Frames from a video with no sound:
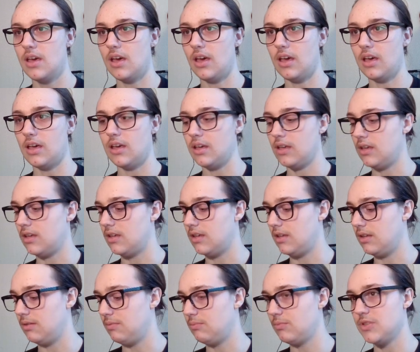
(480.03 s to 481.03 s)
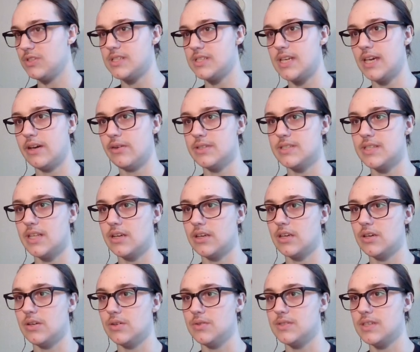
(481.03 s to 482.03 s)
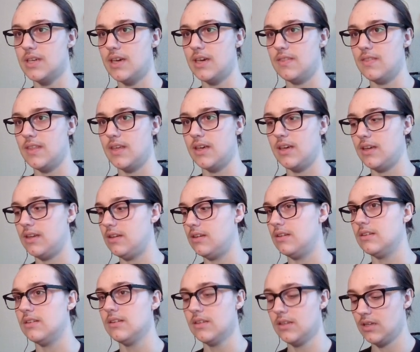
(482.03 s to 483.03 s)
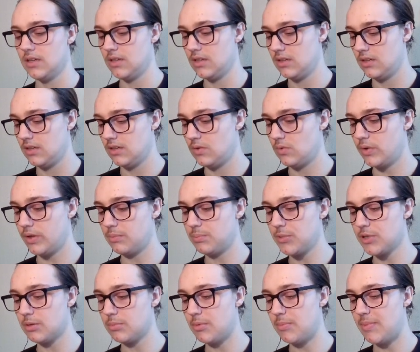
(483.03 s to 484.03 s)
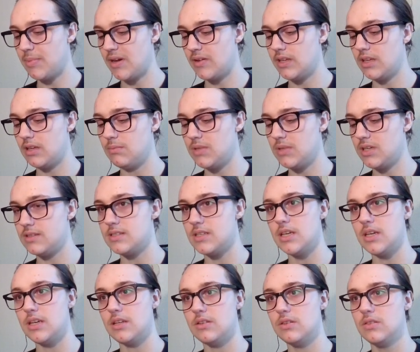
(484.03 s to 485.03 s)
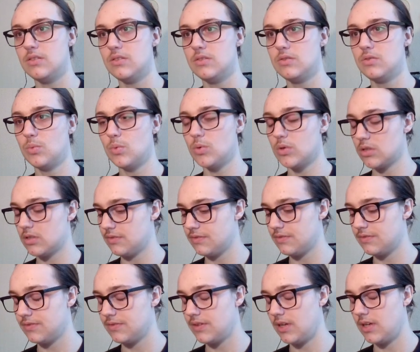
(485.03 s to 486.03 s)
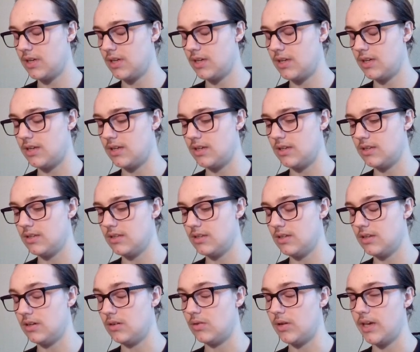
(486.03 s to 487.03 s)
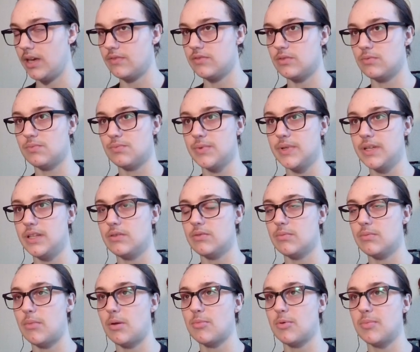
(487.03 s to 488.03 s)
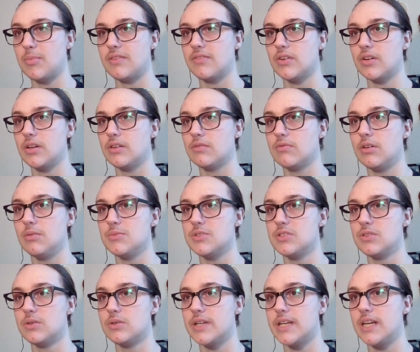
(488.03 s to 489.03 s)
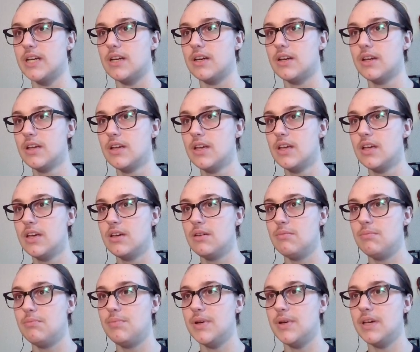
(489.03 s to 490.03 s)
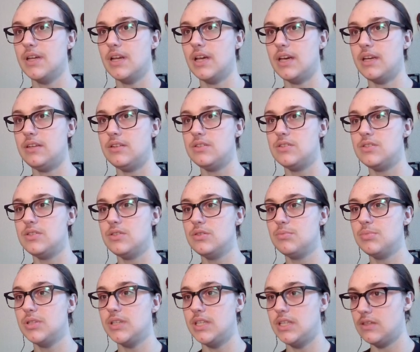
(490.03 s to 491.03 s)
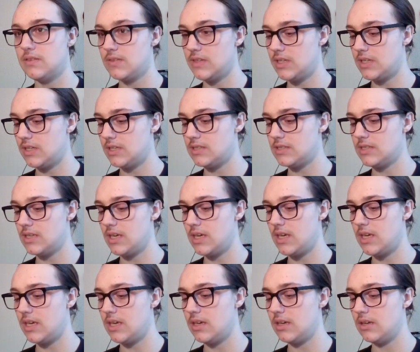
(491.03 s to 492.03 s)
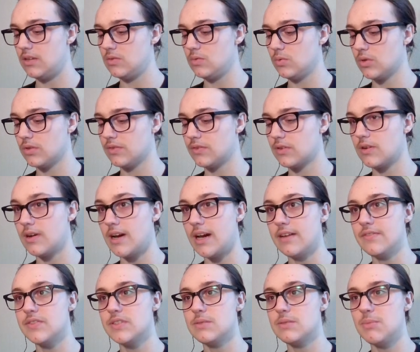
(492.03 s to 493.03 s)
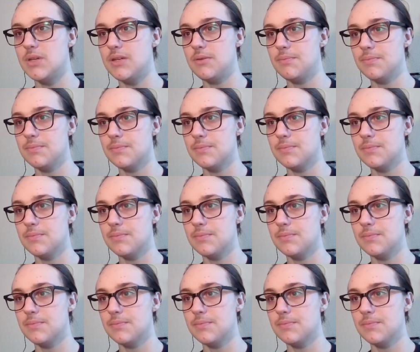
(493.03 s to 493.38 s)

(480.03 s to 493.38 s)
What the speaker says: We'll see how else that goes. And then quick blurb about him. It is a dwarf. I have to really remember my Forgotten Realms lore here. But I do believe it is a dwarf craftsman